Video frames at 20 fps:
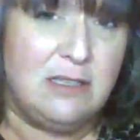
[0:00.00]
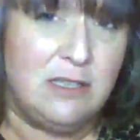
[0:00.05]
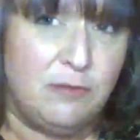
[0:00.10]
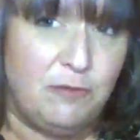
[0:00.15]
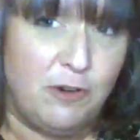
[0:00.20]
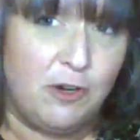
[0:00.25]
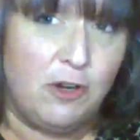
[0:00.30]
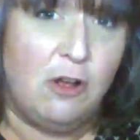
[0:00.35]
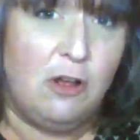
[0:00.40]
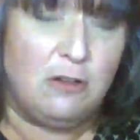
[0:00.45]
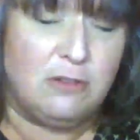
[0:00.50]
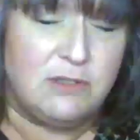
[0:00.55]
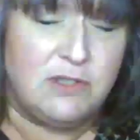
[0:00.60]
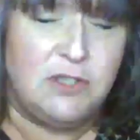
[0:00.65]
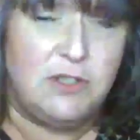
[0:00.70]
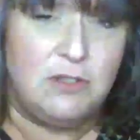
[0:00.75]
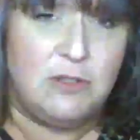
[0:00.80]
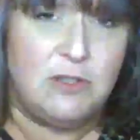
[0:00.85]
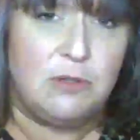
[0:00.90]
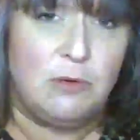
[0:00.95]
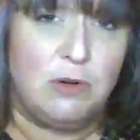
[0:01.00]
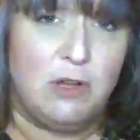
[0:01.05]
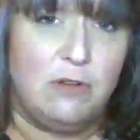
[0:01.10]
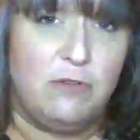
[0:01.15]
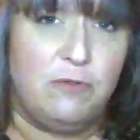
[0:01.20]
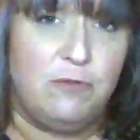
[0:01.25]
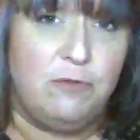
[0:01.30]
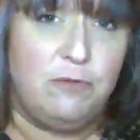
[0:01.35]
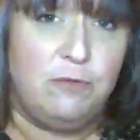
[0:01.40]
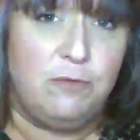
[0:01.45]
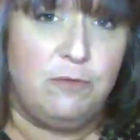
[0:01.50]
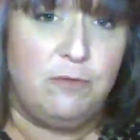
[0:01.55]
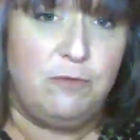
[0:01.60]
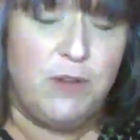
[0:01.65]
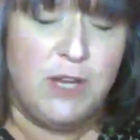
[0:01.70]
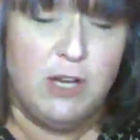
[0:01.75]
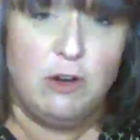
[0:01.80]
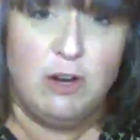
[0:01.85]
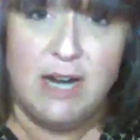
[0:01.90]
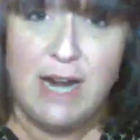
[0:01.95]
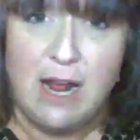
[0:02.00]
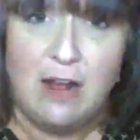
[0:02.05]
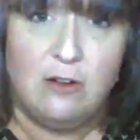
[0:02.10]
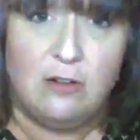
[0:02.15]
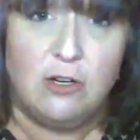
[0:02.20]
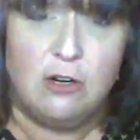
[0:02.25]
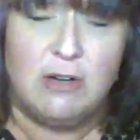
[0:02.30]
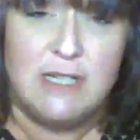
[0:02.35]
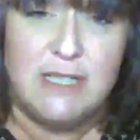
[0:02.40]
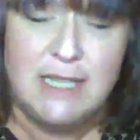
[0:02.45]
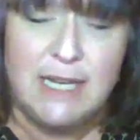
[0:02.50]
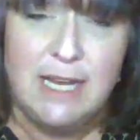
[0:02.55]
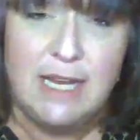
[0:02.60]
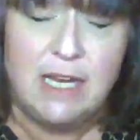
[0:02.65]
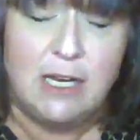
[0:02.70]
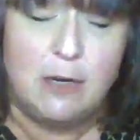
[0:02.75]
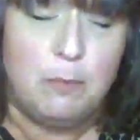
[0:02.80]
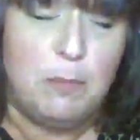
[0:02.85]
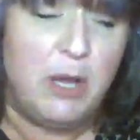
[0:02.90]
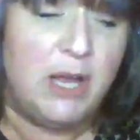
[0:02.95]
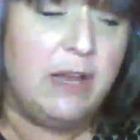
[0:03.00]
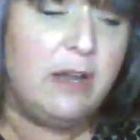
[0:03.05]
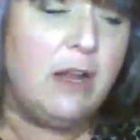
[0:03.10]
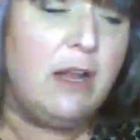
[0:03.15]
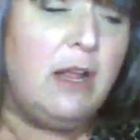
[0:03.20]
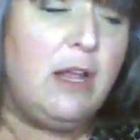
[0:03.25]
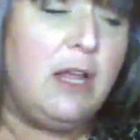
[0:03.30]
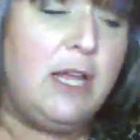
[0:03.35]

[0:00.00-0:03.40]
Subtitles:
difficult to sort of figure it out and critique, but